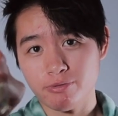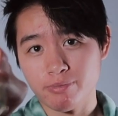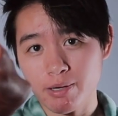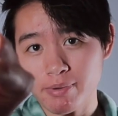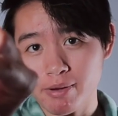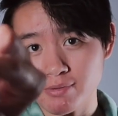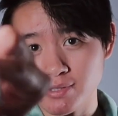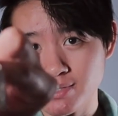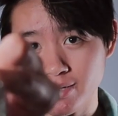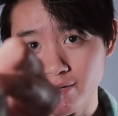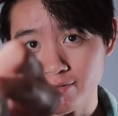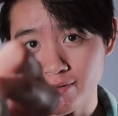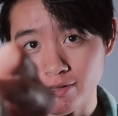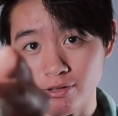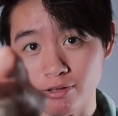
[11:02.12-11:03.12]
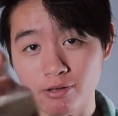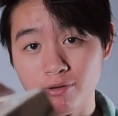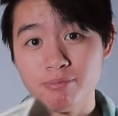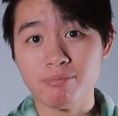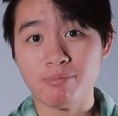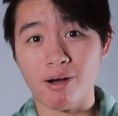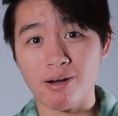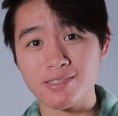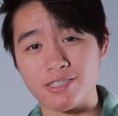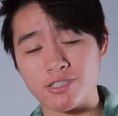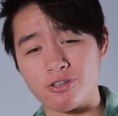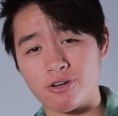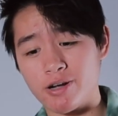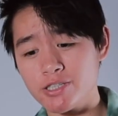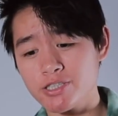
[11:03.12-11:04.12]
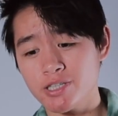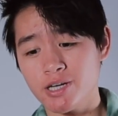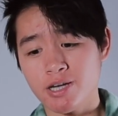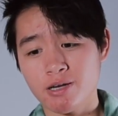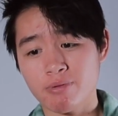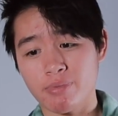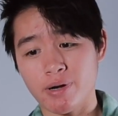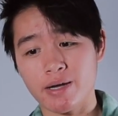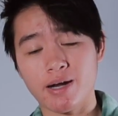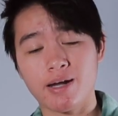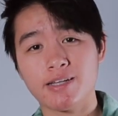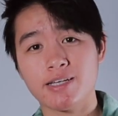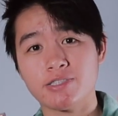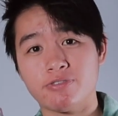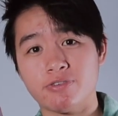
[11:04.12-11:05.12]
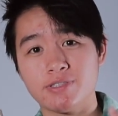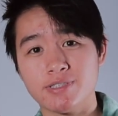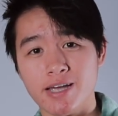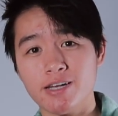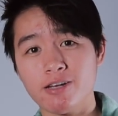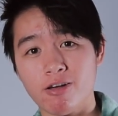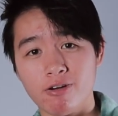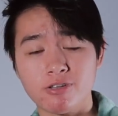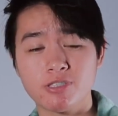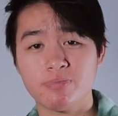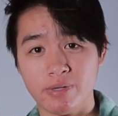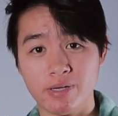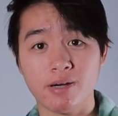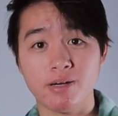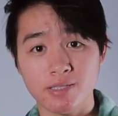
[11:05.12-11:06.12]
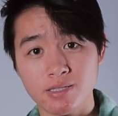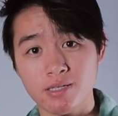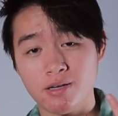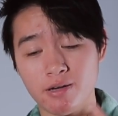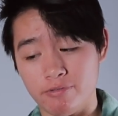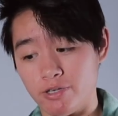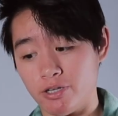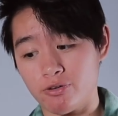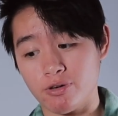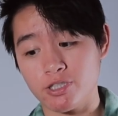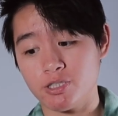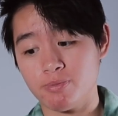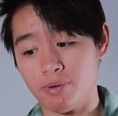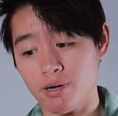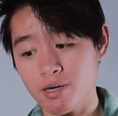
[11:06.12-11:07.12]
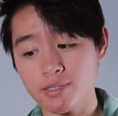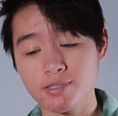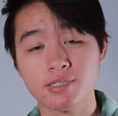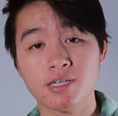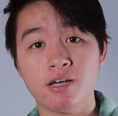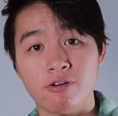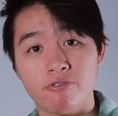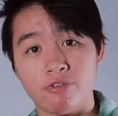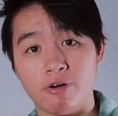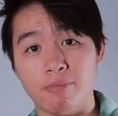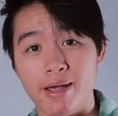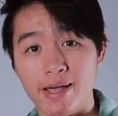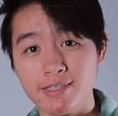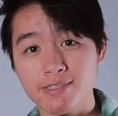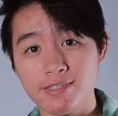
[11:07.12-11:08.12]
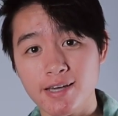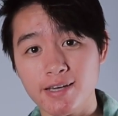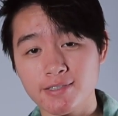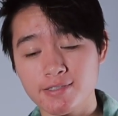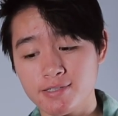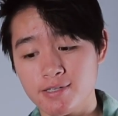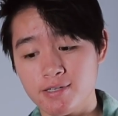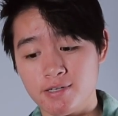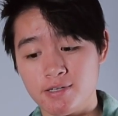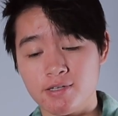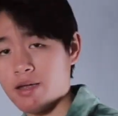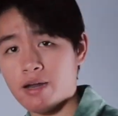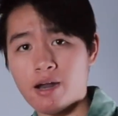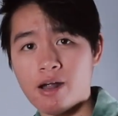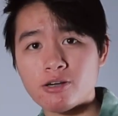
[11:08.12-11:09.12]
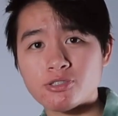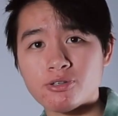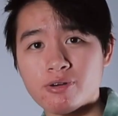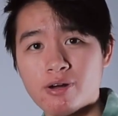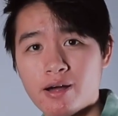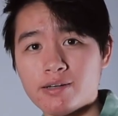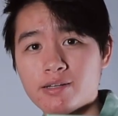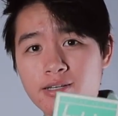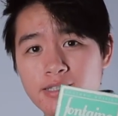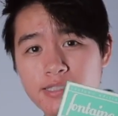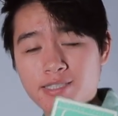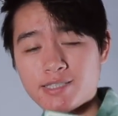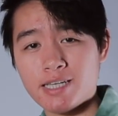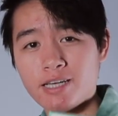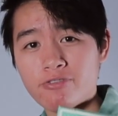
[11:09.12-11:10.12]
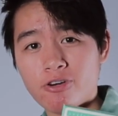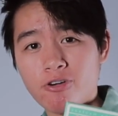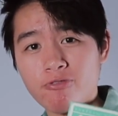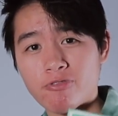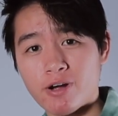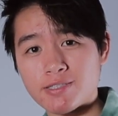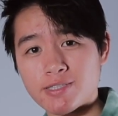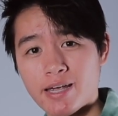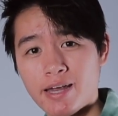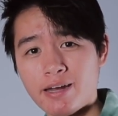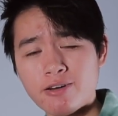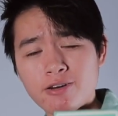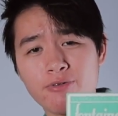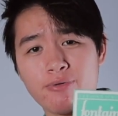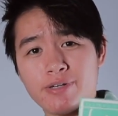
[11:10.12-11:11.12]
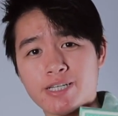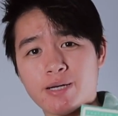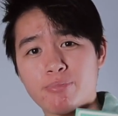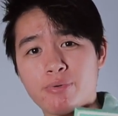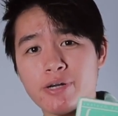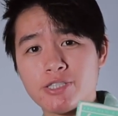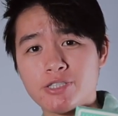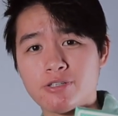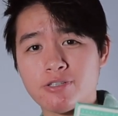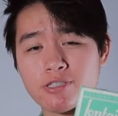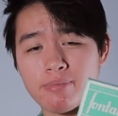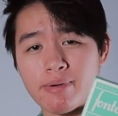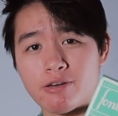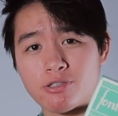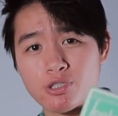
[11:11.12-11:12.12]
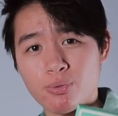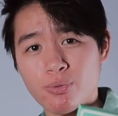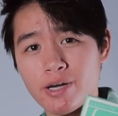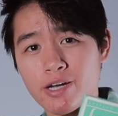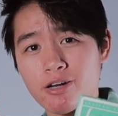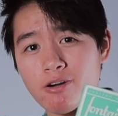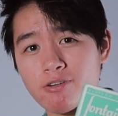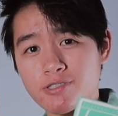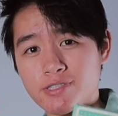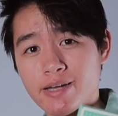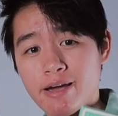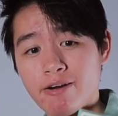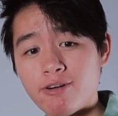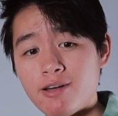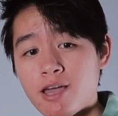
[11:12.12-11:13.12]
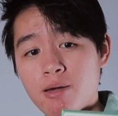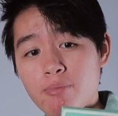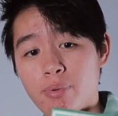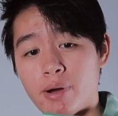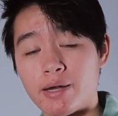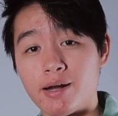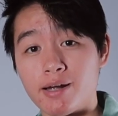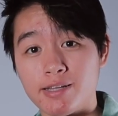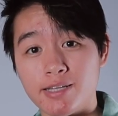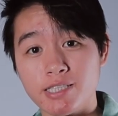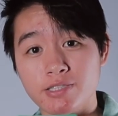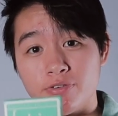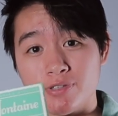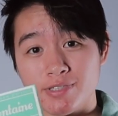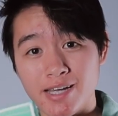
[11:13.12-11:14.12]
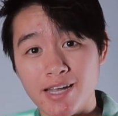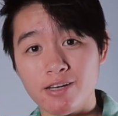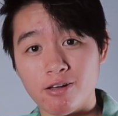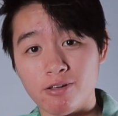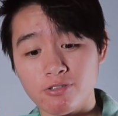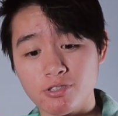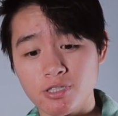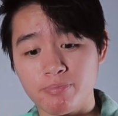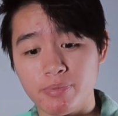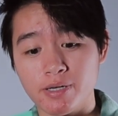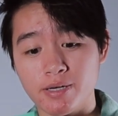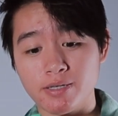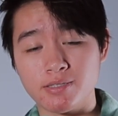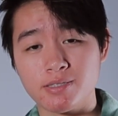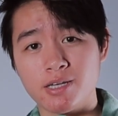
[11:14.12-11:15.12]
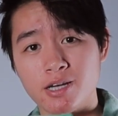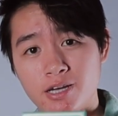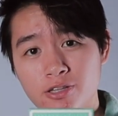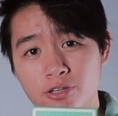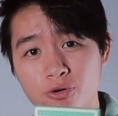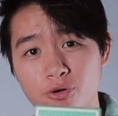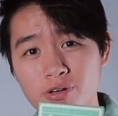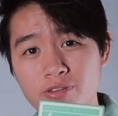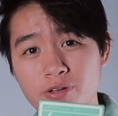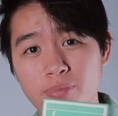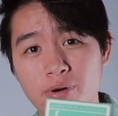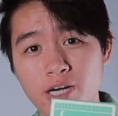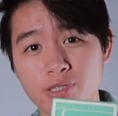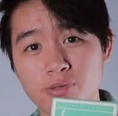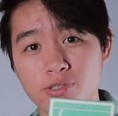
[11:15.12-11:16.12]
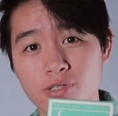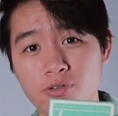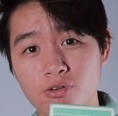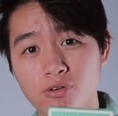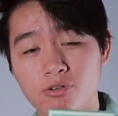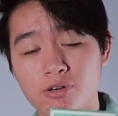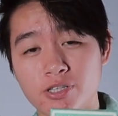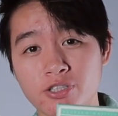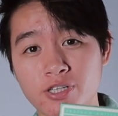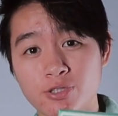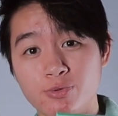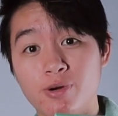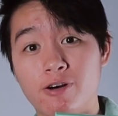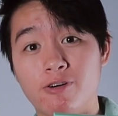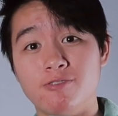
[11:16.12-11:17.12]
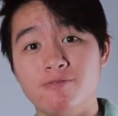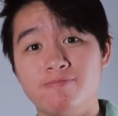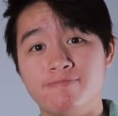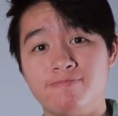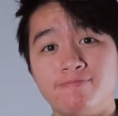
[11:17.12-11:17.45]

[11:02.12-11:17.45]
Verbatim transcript: you might be able to tell that the box is crushed, but I got this for $10 because the Crush Box from X-Decks. And I also got Seafoam Fontaine, which I'm pretty sure is about $20 now, but I got these for $10 because the corner of the box was a little crushed as well.